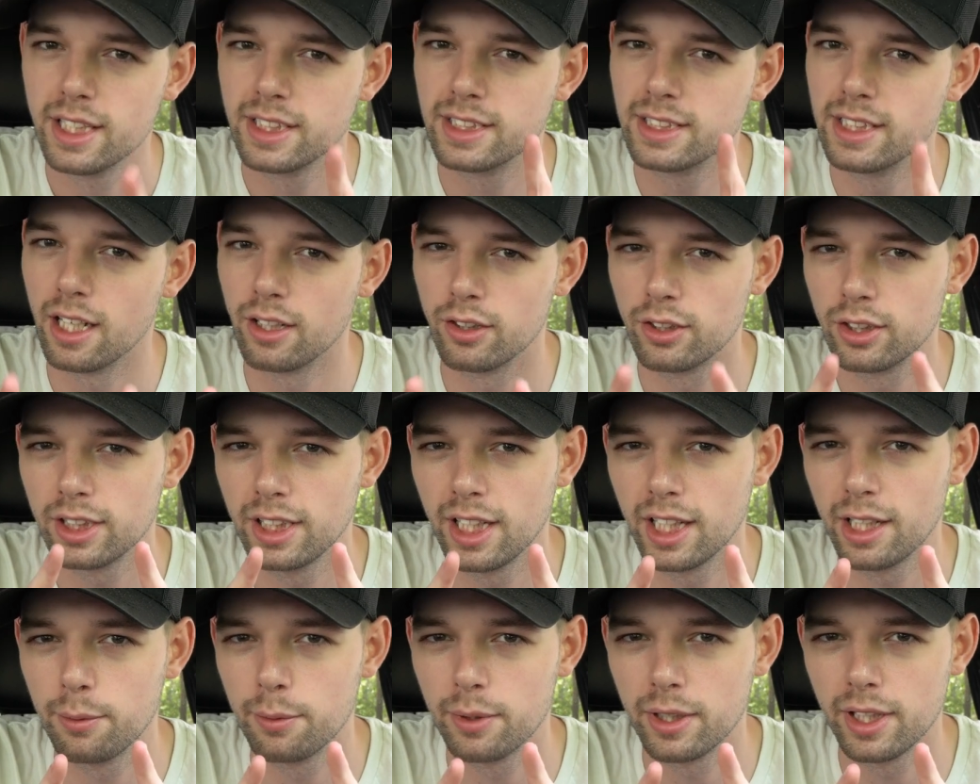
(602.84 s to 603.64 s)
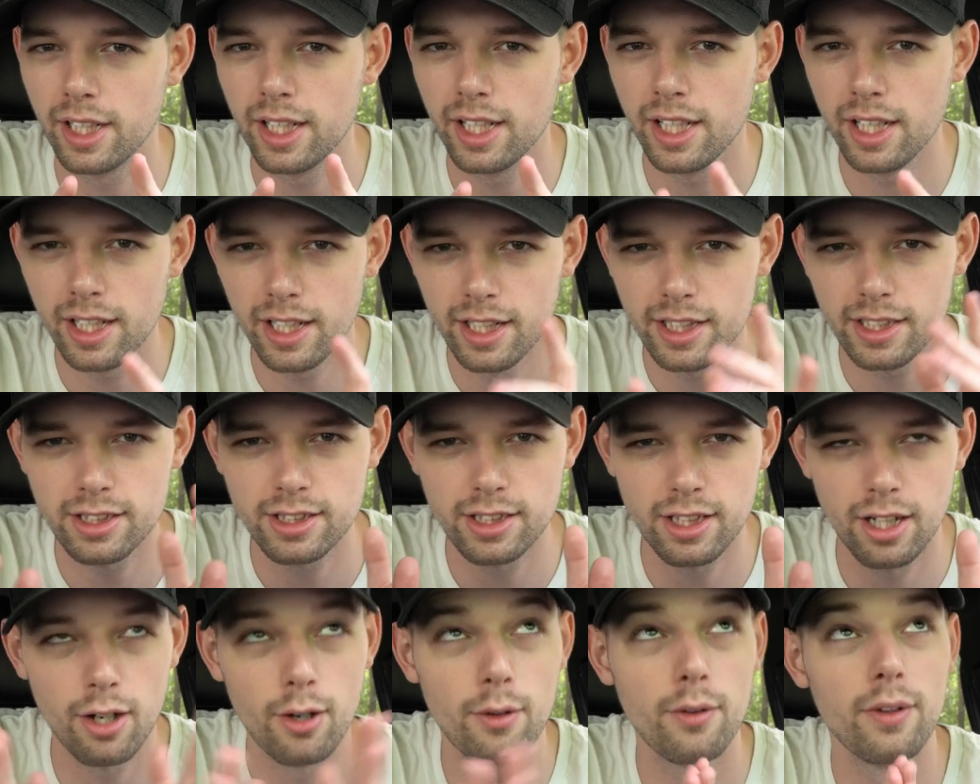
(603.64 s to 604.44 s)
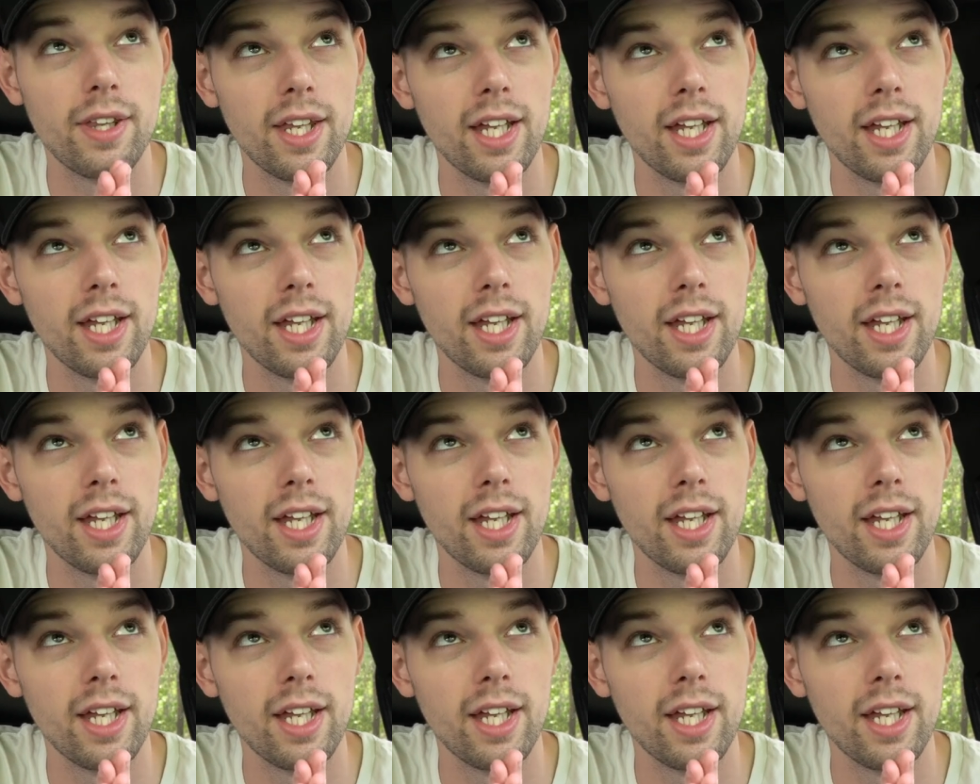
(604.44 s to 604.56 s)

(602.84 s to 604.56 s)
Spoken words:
It's not looking like we're gonna hit it, so